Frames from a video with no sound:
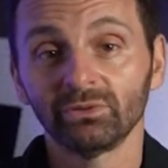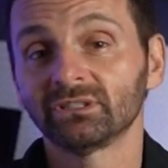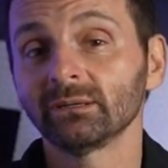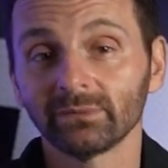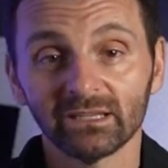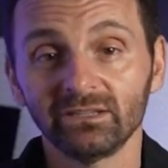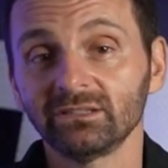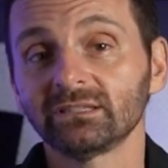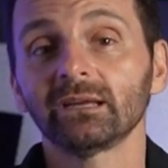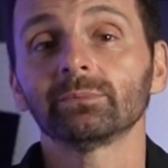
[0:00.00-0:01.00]
typically you
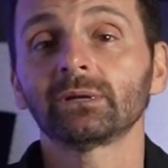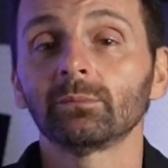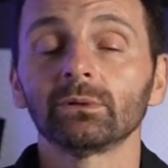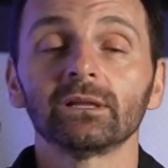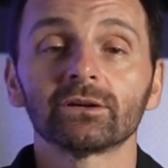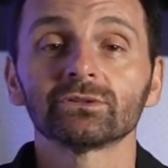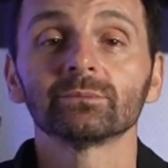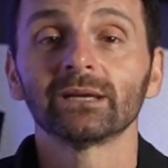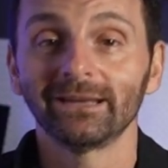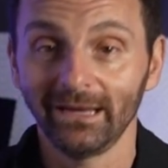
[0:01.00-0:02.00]
just type a couple letters
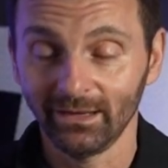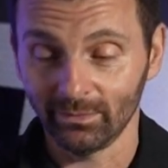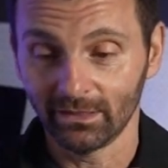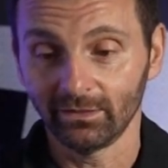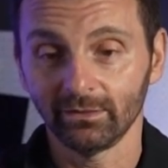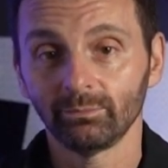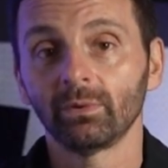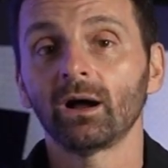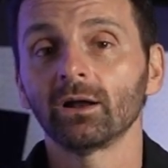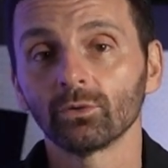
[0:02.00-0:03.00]
of my name and I'll
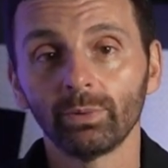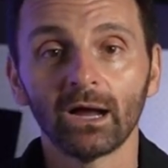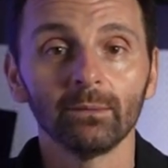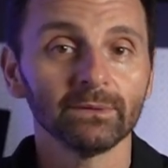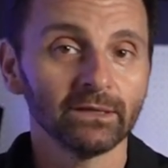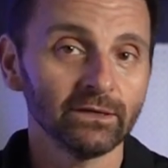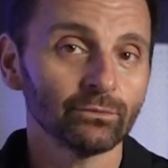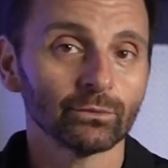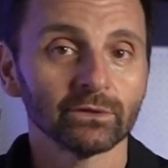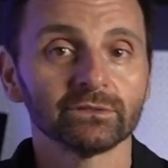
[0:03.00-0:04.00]
auto-populate
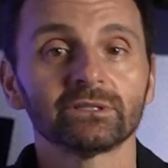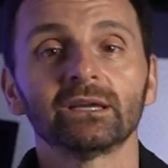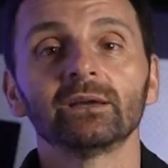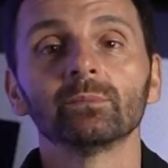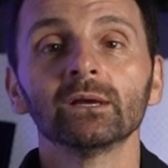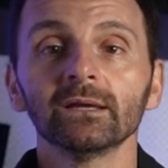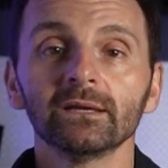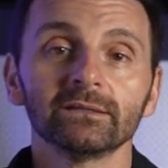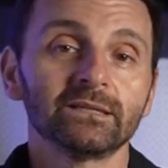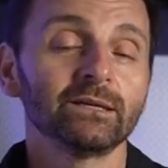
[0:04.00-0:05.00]
if we're on the same
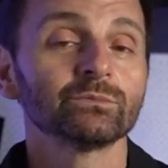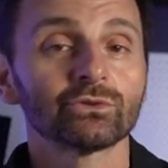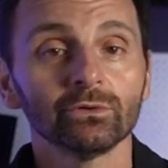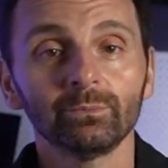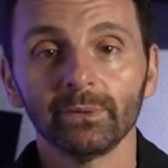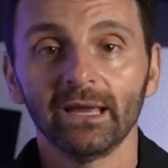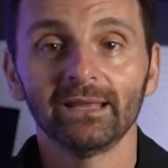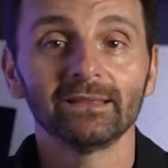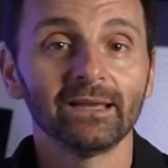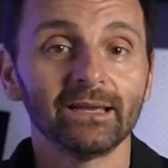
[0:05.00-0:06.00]
Teams group,
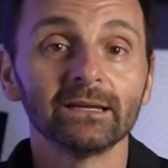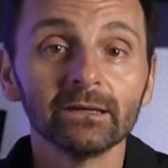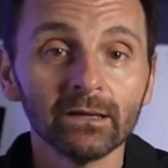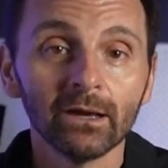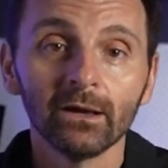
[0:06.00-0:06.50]
and then